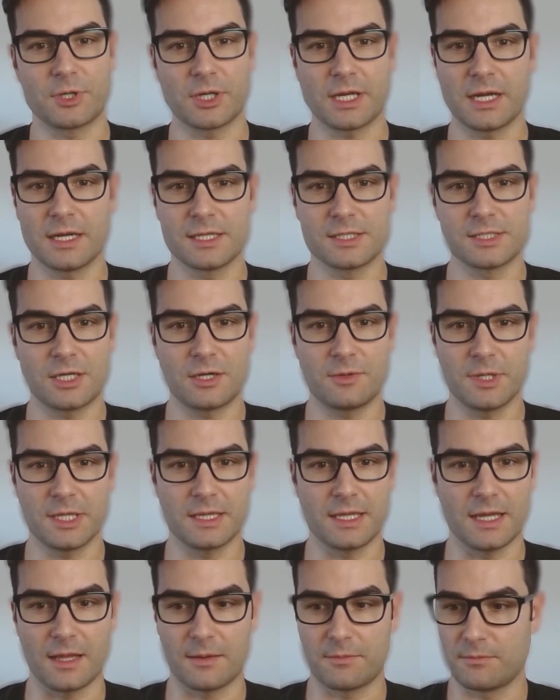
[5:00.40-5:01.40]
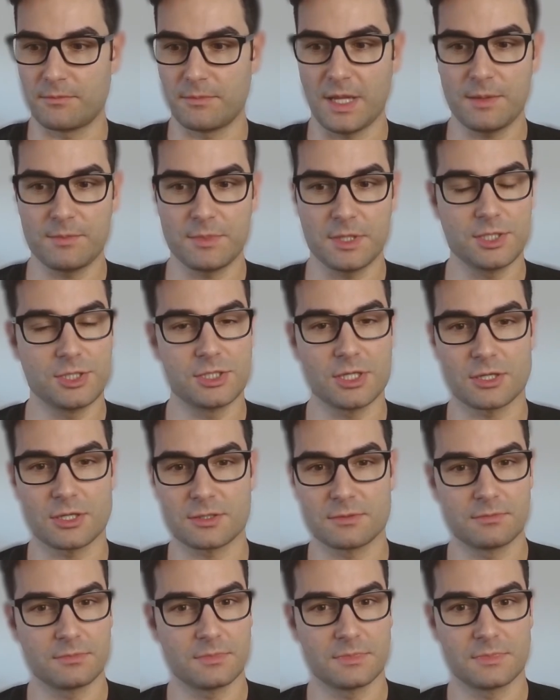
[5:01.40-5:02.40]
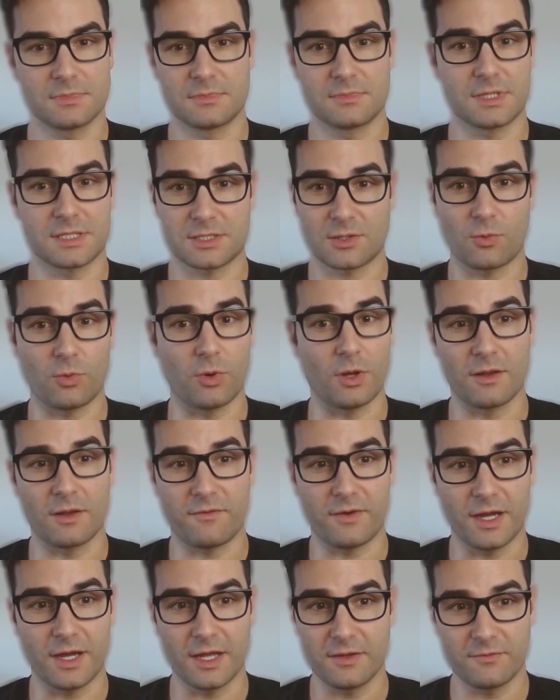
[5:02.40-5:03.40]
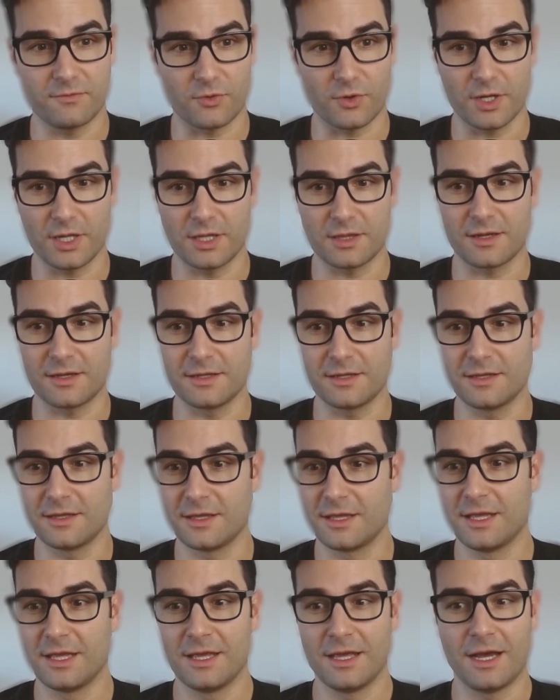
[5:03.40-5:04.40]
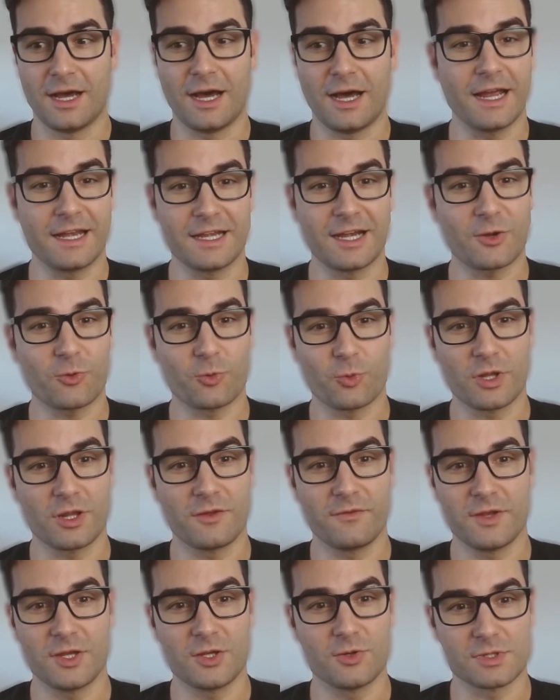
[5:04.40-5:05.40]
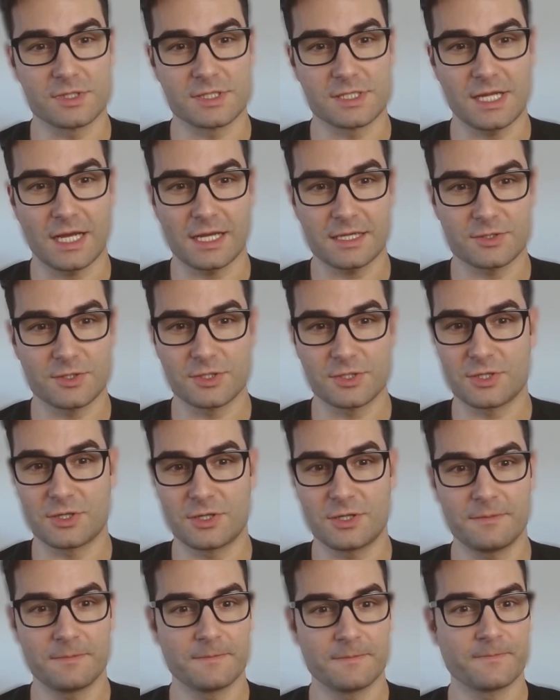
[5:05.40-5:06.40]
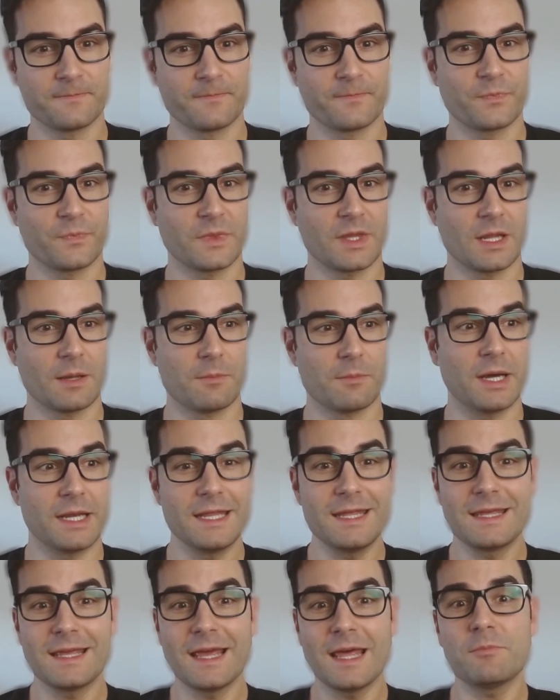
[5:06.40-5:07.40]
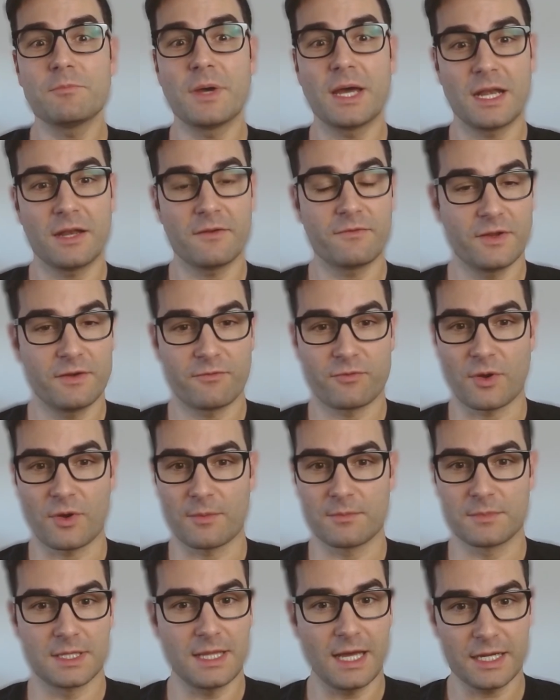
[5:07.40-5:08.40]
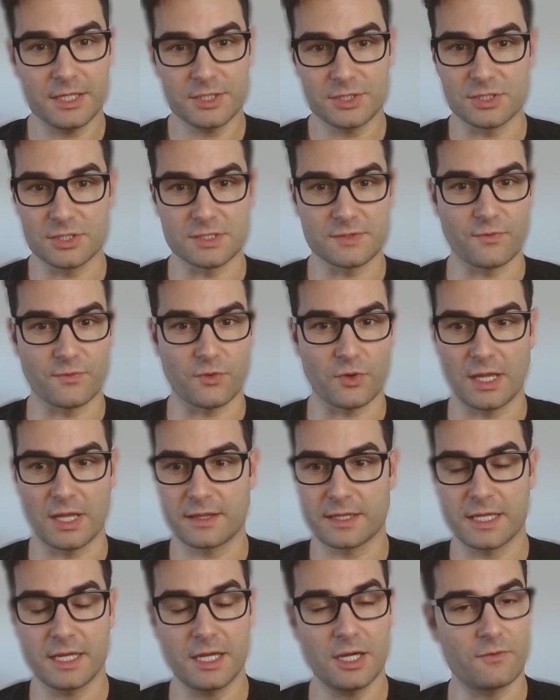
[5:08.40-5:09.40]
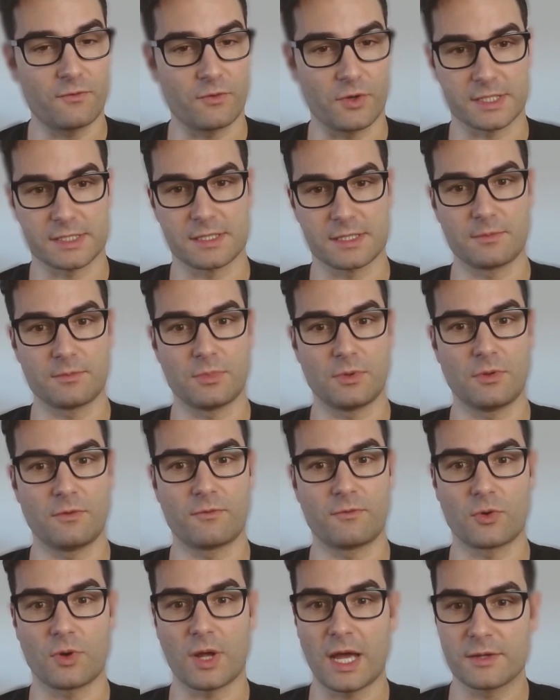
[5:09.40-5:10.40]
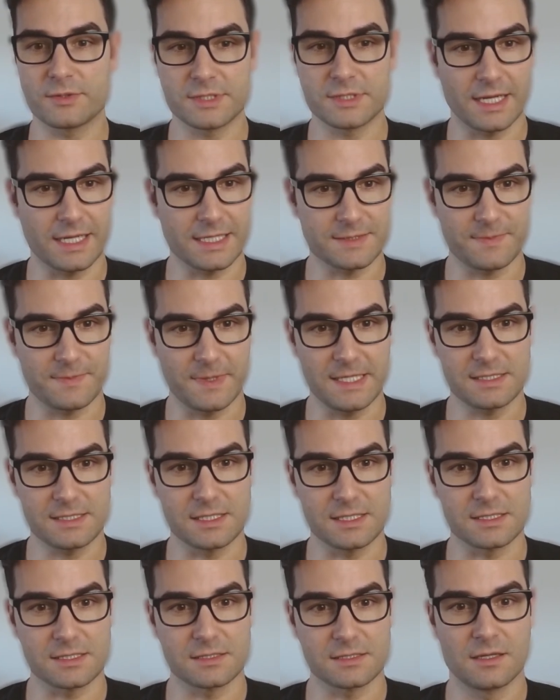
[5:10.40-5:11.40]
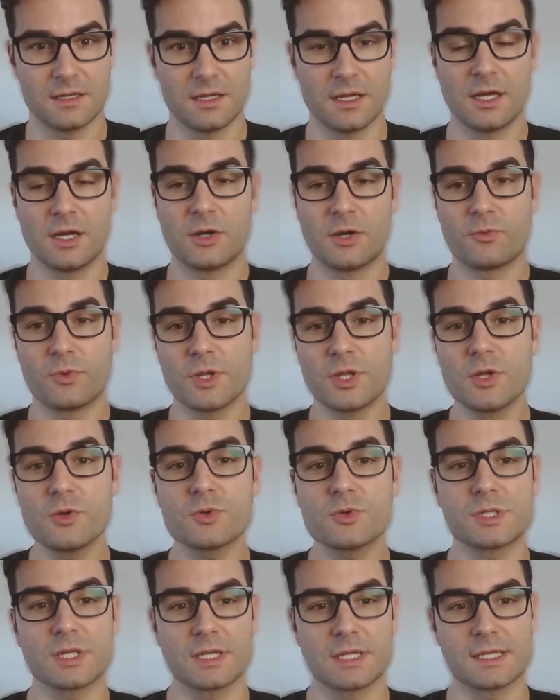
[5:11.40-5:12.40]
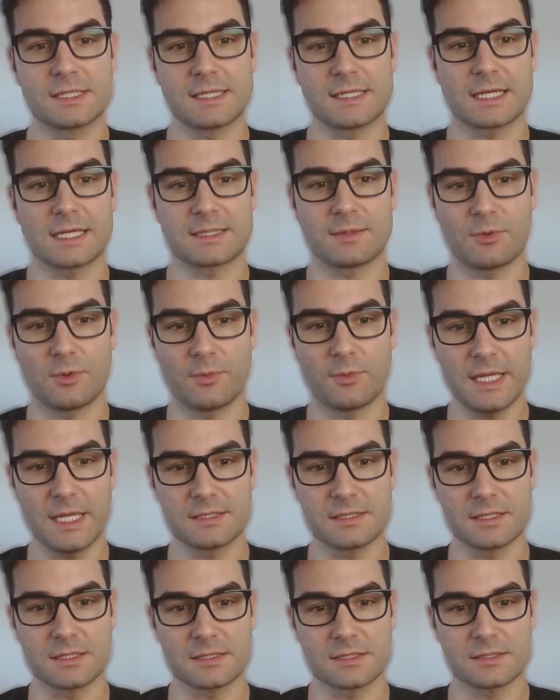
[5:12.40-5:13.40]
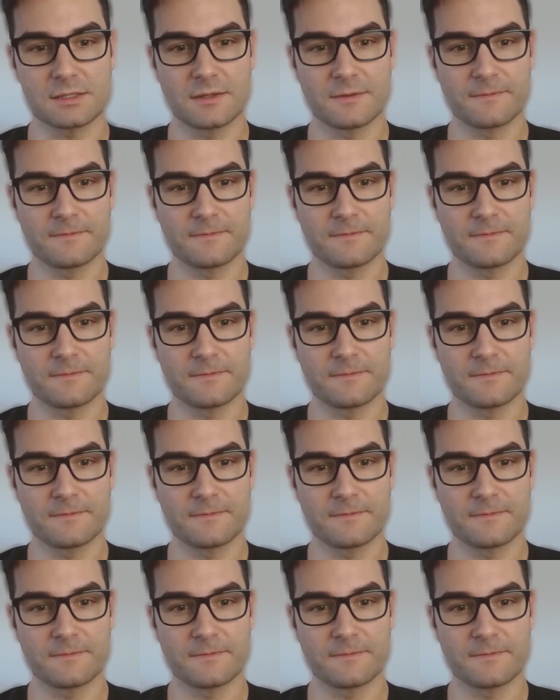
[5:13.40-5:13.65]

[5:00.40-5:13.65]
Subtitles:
can determine that maybe John doesn't qualify for Italy high net worth individual's tax return, but he can benefit from deductions for healthcare, for example, for housing expenses, reducing the taxable basis.